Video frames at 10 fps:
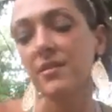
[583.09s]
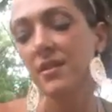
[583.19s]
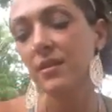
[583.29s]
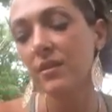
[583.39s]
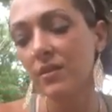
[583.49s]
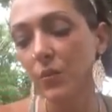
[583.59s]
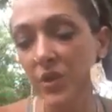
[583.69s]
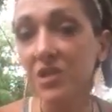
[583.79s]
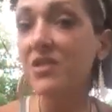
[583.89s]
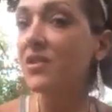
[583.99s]
So the
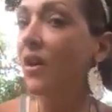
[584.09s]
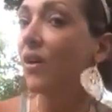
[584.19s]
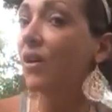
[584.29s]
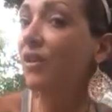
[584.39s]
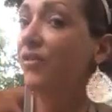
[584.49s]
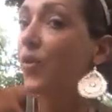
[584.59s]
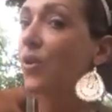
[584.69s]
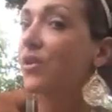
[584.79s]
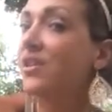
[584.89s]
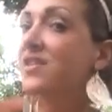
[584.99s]
wishes are
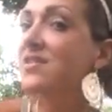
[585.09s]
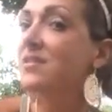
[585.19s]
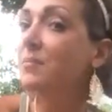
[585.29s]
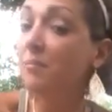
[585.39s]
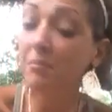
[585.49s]
for this